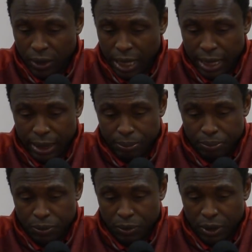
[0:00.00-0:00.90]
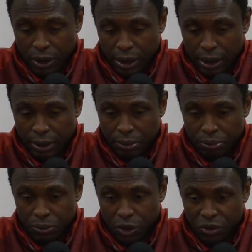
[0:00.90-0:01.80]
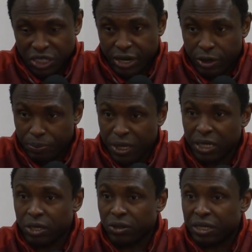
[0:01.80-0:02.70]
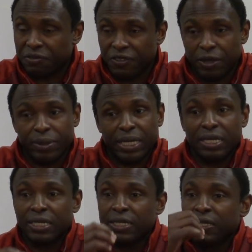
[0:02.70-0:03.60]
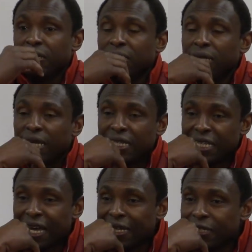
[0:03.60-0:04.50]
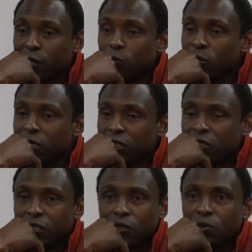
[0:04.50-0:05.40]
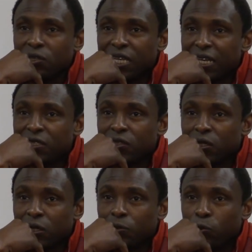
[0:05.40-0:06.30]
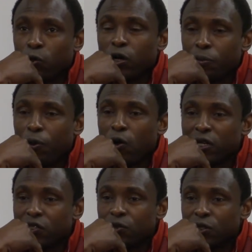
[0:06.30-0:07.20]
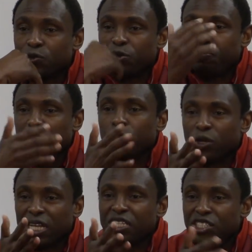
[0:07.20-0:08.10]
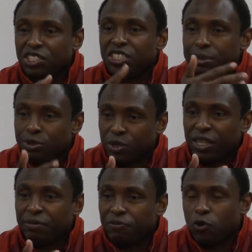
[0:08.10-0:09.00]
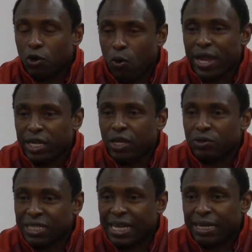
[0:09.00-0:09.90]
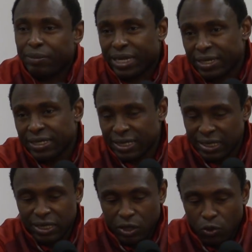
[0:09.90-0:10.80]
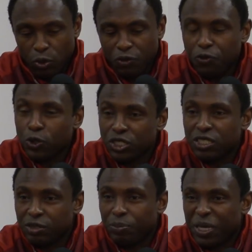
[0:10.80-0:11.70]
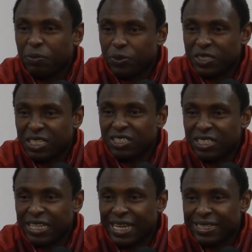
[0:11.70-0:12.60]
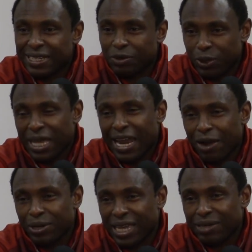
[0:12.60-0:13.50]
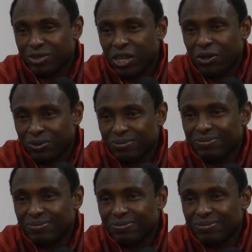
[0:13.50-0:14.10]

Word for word: um, um, you know, Jared Butler and Fleming and Deontay Wood, you know, those kids are, were important to us. We built relationships with them for quite a long time, and we were fortunate to be in position that uh, we got our names called.